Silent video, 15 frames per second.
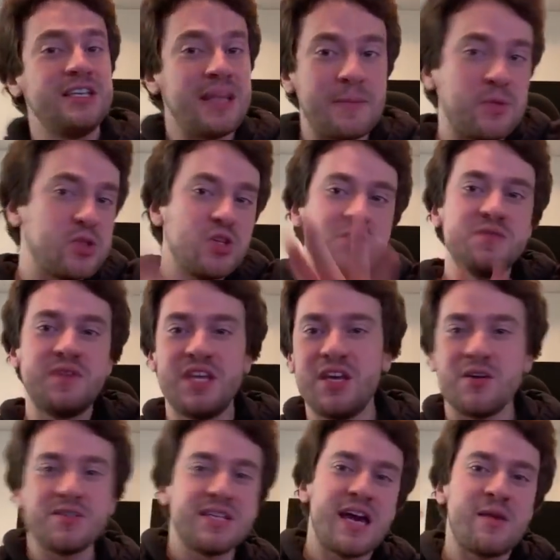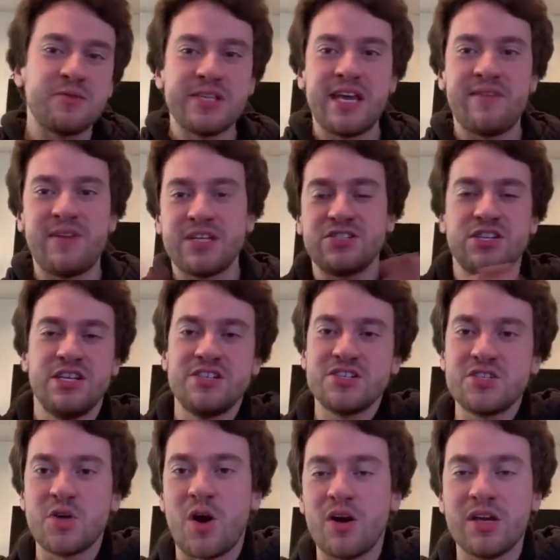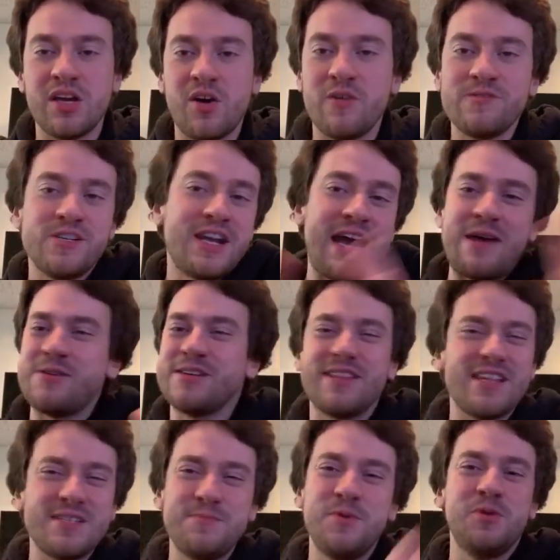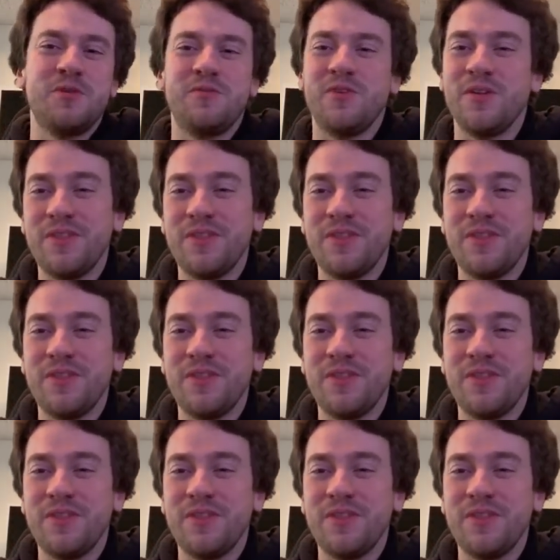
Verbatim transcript: They put those videos out where they have engineers talking over an hour. That's beautiful.